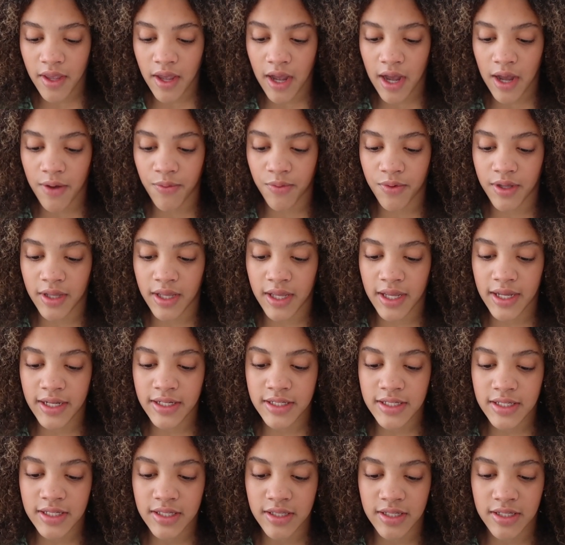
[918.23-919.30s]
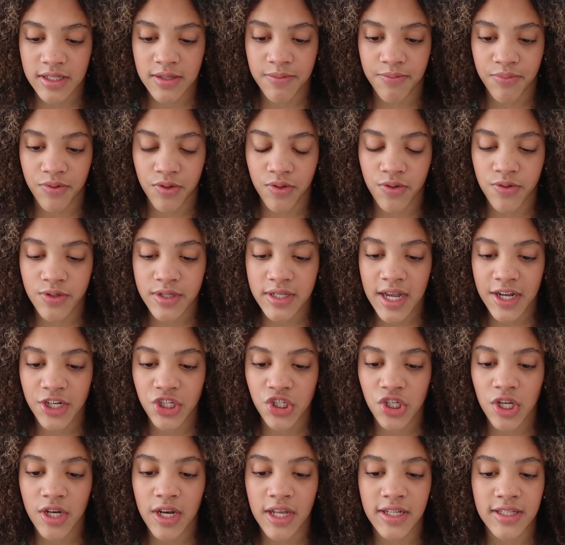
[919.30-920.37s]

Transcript: I will hit this blue section,